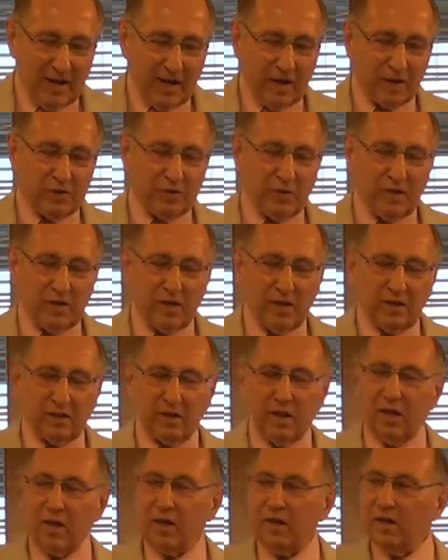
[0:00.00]
Our sweet young
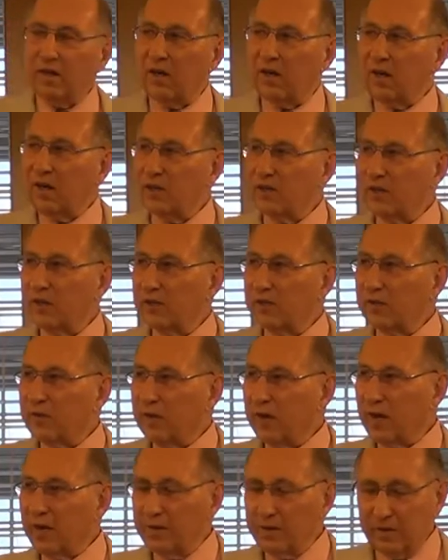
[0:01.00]
daughter, Laura Jean
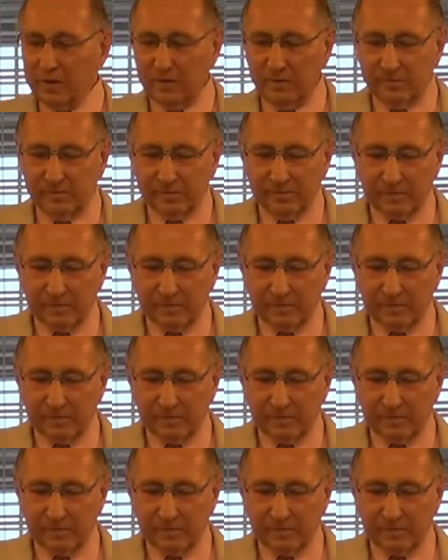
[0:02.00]
Crowther,